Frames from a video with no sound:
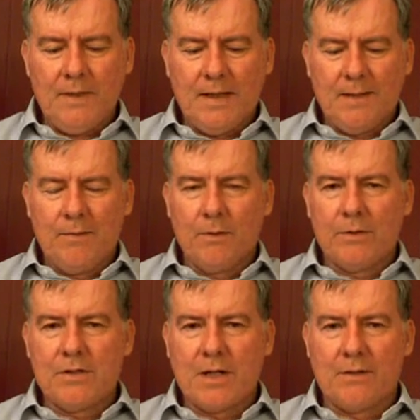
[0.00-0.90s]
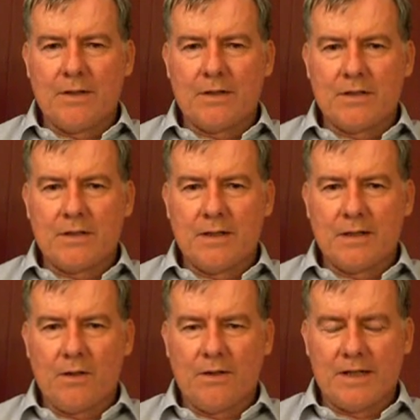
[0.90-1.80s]
And we'll do so in the
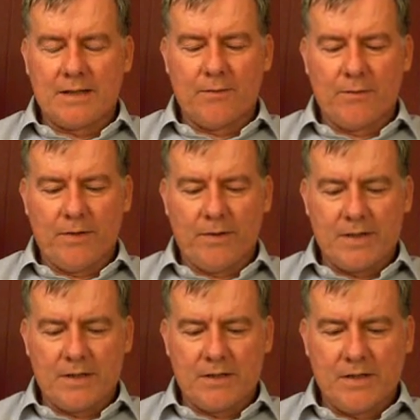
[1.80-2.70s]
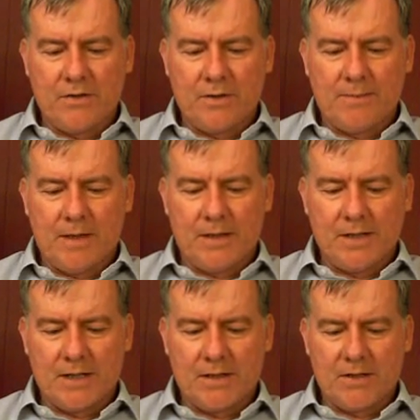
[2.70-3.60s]
context of a very recent decision by
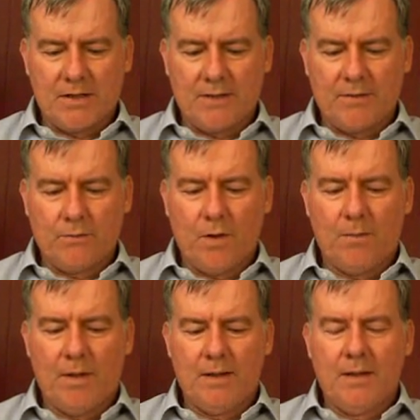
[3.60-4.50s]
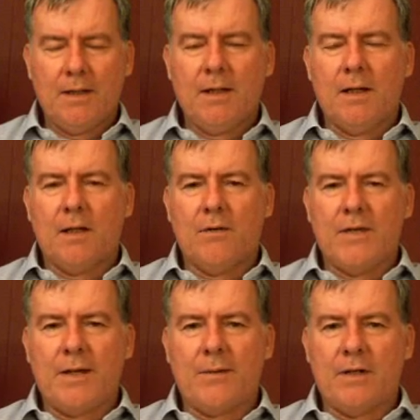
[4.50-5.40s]
Justice Robb of
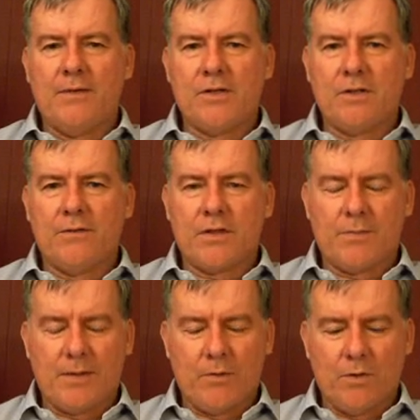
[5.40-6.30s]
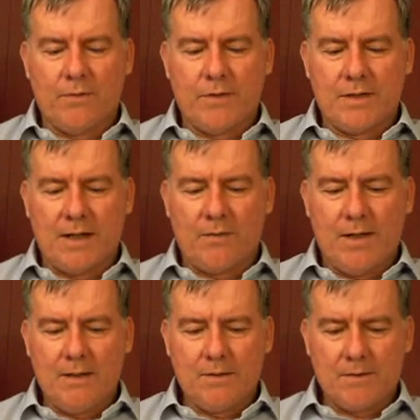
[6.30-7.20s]
the Equity Division of the Supreme Court of New South
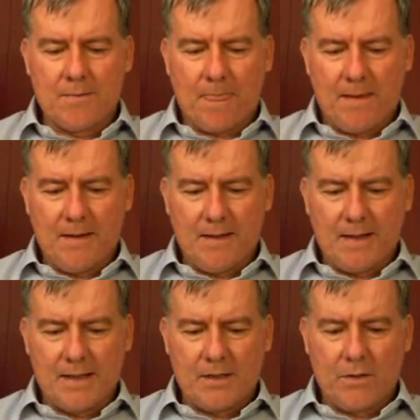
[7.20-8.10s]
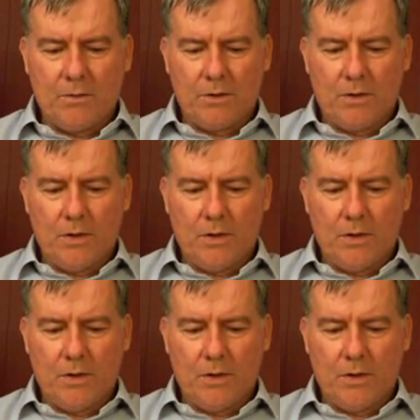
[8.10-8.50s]
Wales in a case called